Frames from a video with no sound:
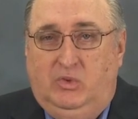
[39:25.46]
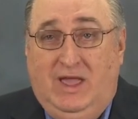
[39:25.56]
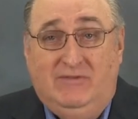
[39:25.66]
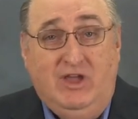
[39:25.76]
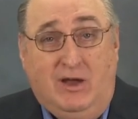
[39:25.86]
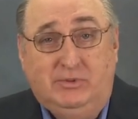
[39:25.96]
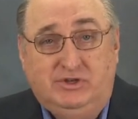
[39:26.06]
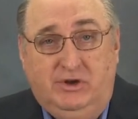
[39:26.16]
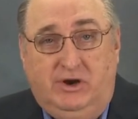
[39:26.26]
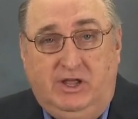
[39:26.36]
We have the
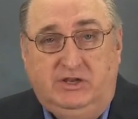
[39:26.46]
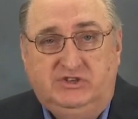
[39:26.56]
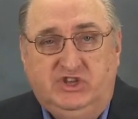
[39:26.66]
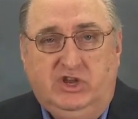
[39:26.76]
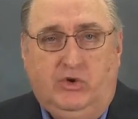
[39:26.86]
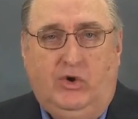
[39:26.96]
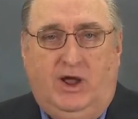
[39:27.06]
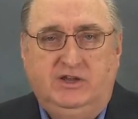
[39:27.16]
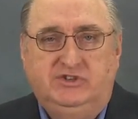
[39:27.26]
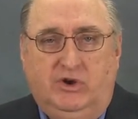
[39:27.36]
opportunity to see
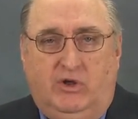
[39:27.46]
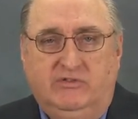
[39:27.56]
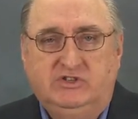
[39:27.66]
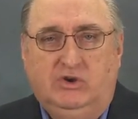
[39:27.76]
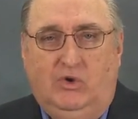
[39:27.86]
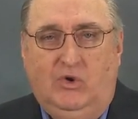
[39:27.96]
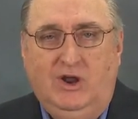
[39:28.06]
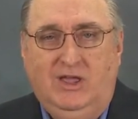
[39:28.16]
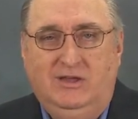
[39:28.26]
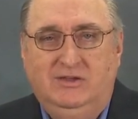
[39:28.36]
Christ in all of his
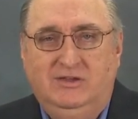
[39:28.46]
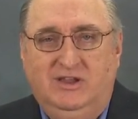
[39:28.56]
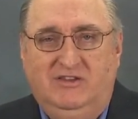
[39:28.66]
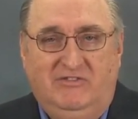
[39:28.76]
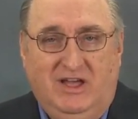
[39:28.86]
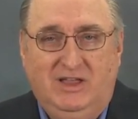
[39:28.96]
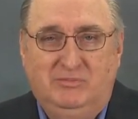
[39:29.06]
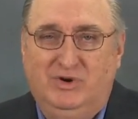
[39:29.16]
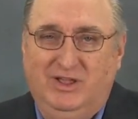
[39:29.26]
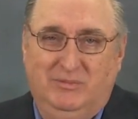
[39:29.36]
glory and
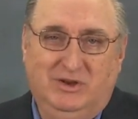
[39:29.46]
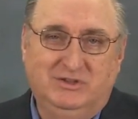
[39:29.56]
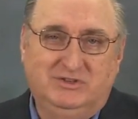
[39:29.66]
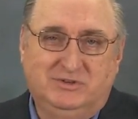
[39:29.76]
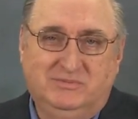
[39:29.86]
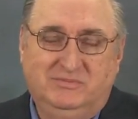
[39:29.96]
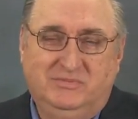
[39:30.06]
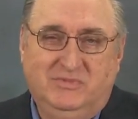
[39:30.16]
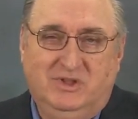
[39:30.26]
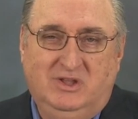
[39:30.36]
divine preeminence.
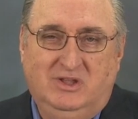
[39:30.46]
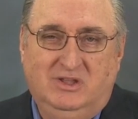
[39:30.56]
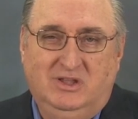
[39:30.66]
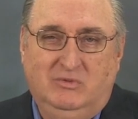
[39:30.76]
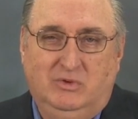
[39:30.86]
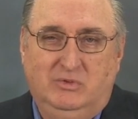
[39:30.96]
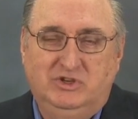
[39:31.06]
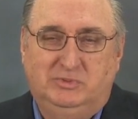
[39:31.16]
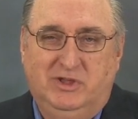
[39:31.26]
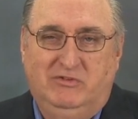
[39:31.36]
And when
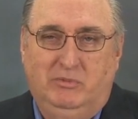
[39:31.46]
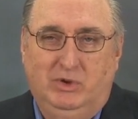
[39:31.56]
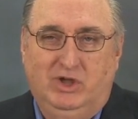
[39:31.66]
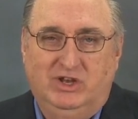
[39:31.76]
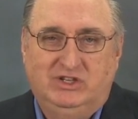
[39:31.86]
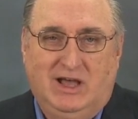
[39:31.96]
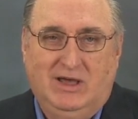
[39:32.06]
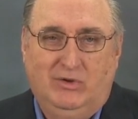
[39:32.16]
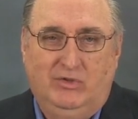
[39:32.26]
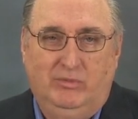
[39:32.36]
we speak of a book
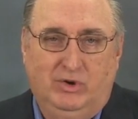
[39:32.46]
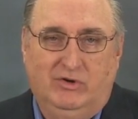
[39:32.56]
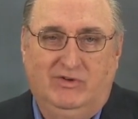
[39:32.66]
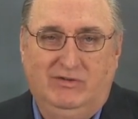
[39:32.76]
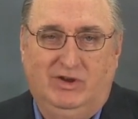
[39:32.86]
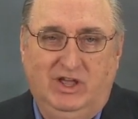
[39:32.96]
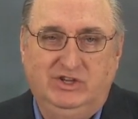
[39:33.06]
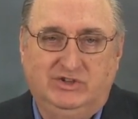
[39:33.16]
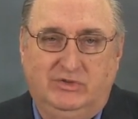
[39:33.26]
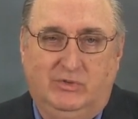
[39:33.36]
entitled The Book of
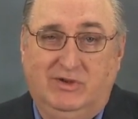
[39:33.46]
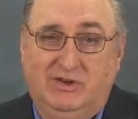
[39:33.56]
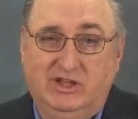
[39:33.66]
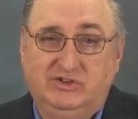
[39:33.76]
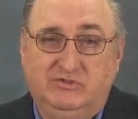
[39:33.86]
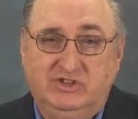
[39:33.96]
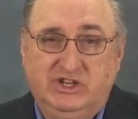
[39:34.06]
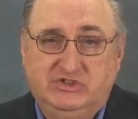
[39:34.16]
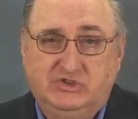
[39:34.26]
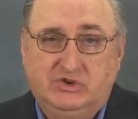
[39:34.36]
Revelation, The Revelation of
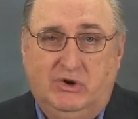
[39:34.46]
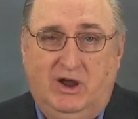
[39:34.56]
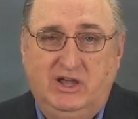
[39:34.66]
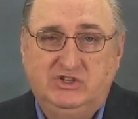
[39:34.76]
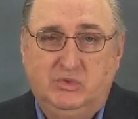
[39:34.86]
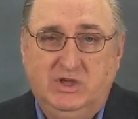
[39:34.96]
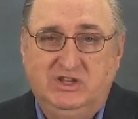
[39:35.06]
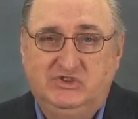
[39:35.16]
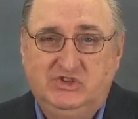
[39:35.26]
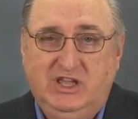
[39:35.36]
Jesus Christ, we
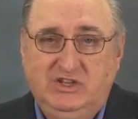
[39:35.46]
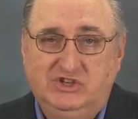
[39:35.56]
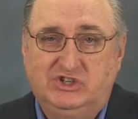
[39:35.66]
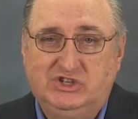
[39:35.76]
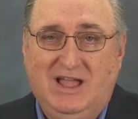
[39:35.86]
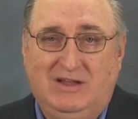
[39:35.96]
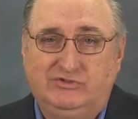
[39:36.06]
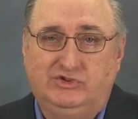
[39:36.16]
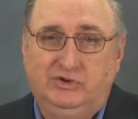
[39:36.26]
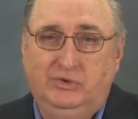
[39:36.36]
can see just
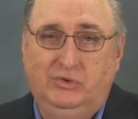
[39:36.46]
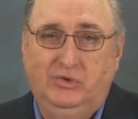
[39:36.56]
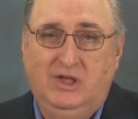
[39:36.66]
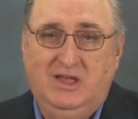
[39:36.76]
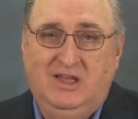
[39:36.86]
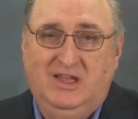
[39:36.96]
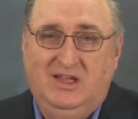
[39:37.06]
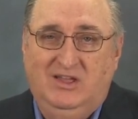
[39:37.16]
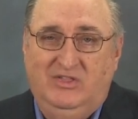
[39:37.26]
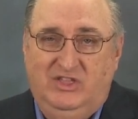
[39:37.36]
how true
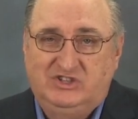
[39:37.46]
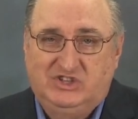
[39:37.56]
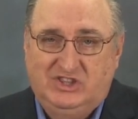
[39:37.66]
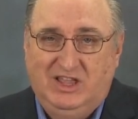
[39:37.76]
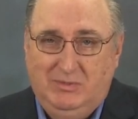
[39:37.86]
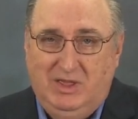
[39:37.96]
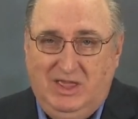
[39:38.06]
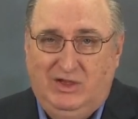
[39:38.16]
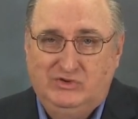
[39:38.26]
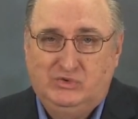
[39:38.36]
this theme
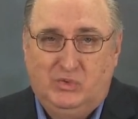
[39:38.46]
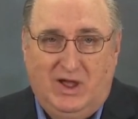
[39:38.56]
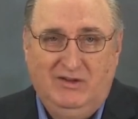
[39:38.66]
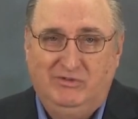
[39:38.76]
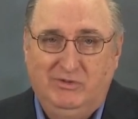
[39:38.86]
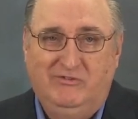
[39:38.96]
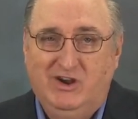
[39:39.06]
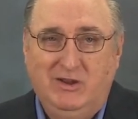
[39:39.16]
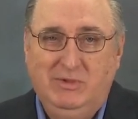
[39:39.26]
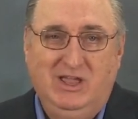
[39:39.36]
is right from the
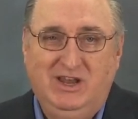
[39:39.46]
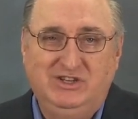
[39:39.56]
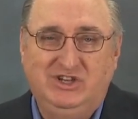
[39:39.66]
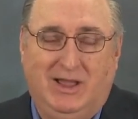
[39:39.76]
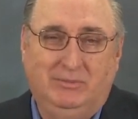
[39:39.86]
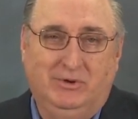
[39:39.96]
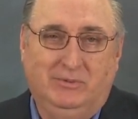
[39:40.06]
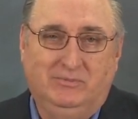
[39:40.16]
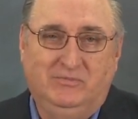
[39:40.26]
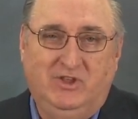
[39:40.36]
very beginning chapter.